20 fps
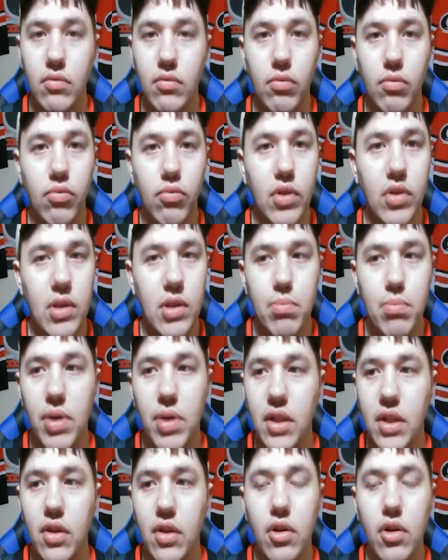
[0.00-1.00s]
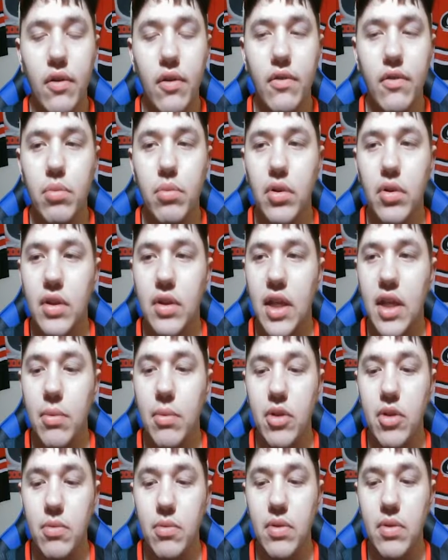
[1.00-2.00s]
really bite the COVID bullet that
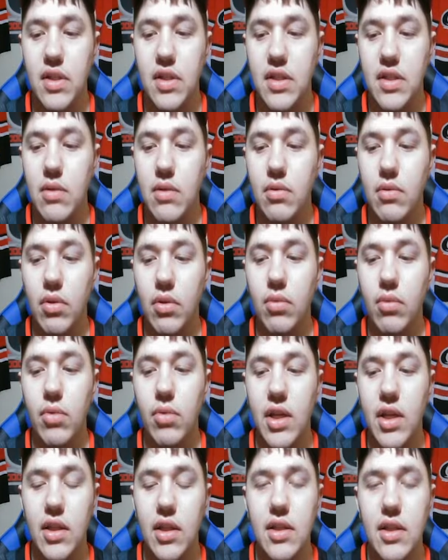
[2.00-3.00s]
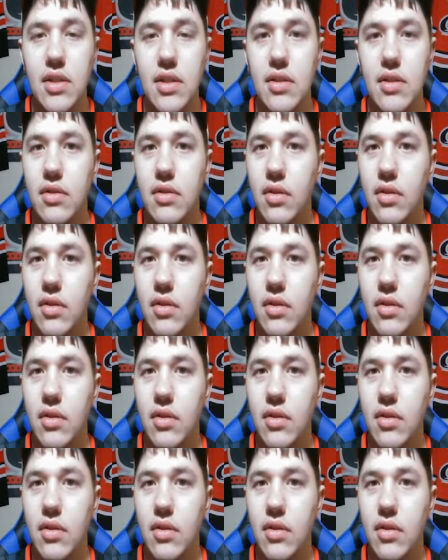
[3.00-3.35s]
much, but it seems with the way this